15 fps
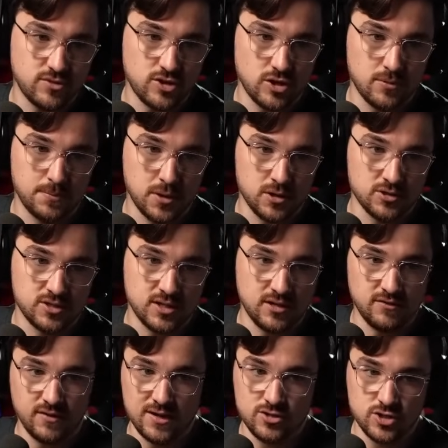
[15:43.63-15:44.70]
third person
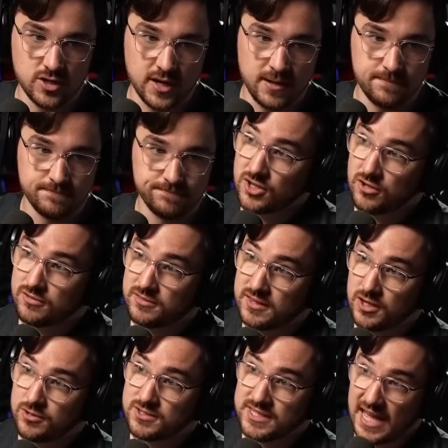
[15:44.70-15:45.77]
adventure game. So
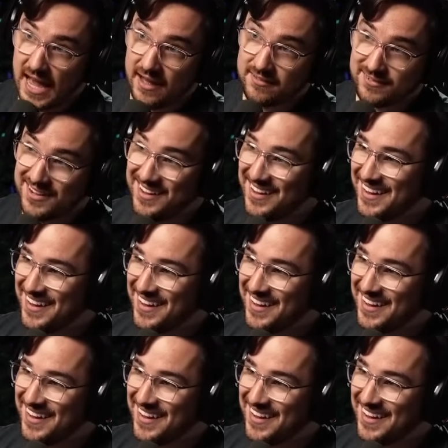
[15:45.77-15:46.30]
there was that.